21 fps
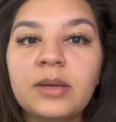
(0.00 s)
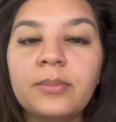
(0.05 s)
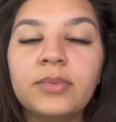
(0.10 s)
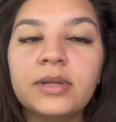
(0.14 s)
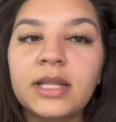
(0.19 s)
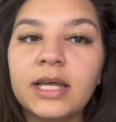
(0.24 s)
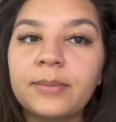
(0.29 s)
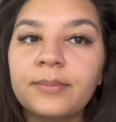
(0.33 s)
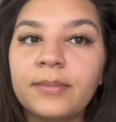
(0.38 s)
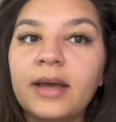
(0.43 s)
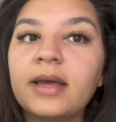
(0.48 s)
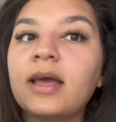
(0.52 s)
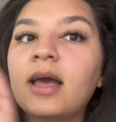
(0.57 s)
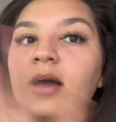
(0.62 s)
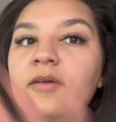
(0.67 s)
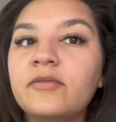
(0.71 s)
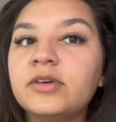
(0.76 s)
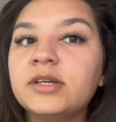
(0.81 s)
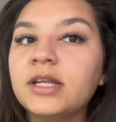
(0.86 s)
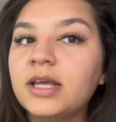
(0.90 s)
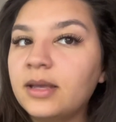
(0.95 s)
but like my
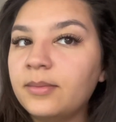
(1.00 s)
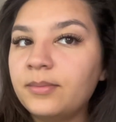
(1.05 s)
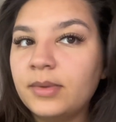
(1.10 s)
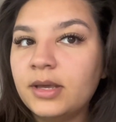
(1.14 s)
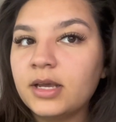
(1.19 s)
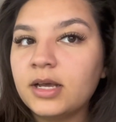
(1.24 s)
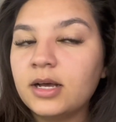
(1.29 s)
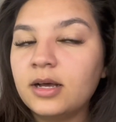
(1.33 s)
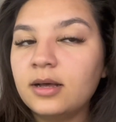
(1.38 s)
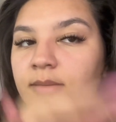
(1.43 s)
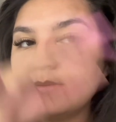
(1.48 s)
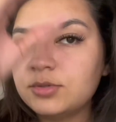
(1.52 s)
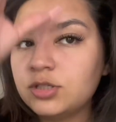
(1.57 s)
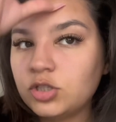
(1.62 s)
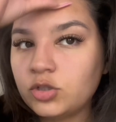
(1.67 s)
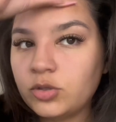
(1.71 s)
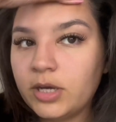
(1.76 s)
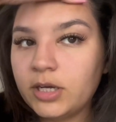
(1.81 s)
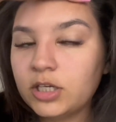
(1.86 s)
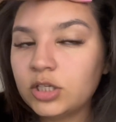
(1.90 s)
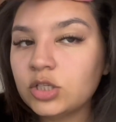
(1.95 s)
everyday makeup,
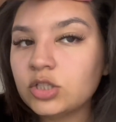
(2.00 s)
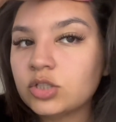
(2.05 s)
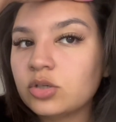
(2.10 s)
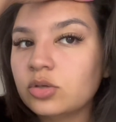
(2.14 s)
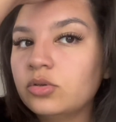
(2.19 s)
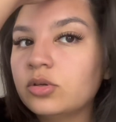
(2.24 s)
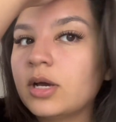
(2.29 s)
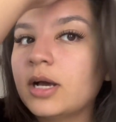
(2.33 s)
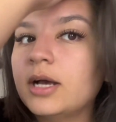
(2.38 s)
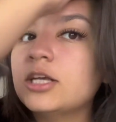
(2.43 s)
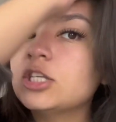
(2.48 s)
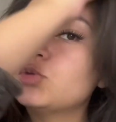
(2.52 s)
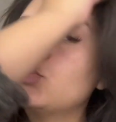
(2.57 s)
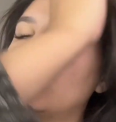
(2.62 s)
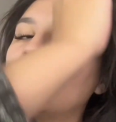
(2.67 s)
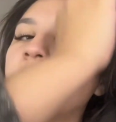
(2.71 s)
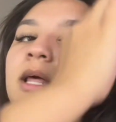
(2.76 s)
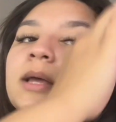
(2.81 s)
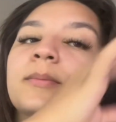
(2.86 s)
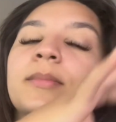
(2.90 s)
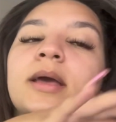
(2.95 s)
just so I can show you guys
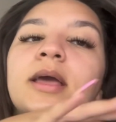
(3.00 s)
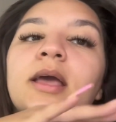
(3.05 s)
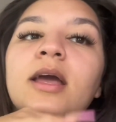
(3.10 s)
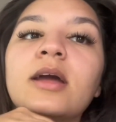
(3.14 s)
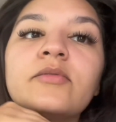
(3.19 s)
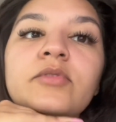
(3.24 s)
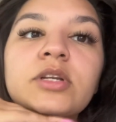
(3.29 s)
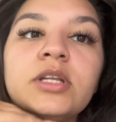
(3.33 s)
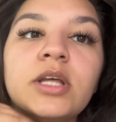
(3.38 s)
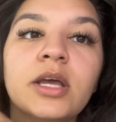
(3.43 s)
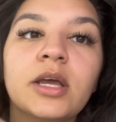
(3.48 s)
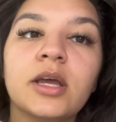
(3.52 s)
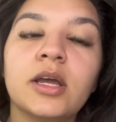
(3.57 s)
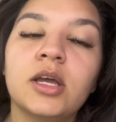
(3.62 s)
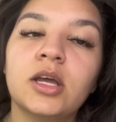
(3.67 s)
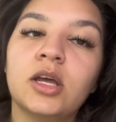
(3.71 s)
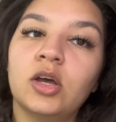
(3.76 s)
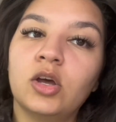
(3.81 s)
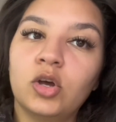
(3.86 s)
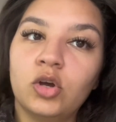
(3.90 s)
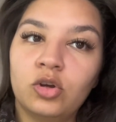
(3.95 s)
what like my everyday
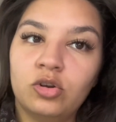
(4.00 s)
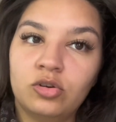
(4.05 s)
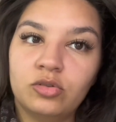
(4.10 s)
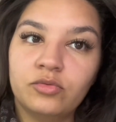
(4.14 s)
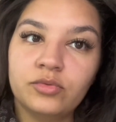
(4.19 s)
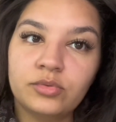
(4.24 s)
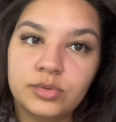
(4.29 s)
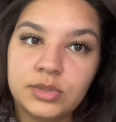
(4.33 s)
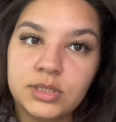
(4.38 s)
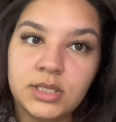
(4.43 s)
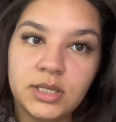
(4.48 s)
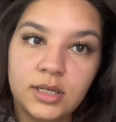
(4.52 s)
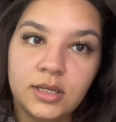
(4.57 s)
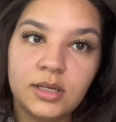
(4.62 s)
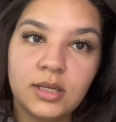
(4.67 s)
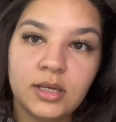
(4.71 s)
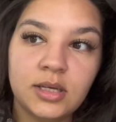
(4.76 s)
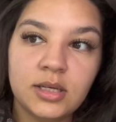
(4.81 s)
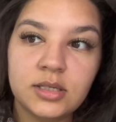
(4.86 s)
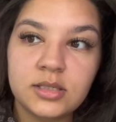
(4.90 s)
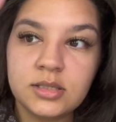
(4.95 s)
routine
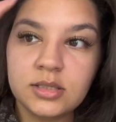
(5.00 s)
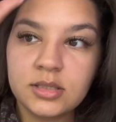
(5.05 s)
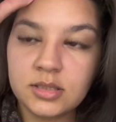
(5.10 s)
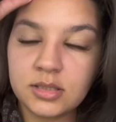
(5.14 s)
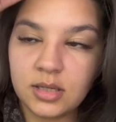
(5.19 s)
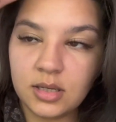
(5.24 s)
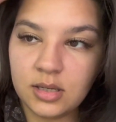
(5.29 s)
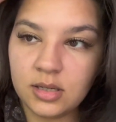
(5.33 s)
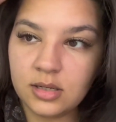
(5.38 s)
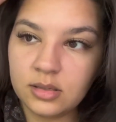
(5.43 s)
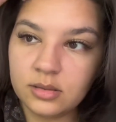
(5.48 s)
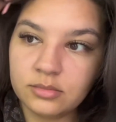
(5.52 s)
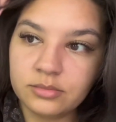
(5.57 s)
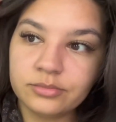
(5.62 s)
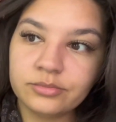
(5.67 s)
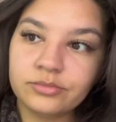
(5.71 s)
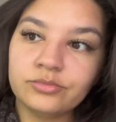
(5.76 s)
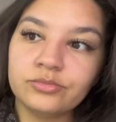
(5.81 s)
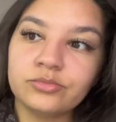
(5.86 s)
is. I'm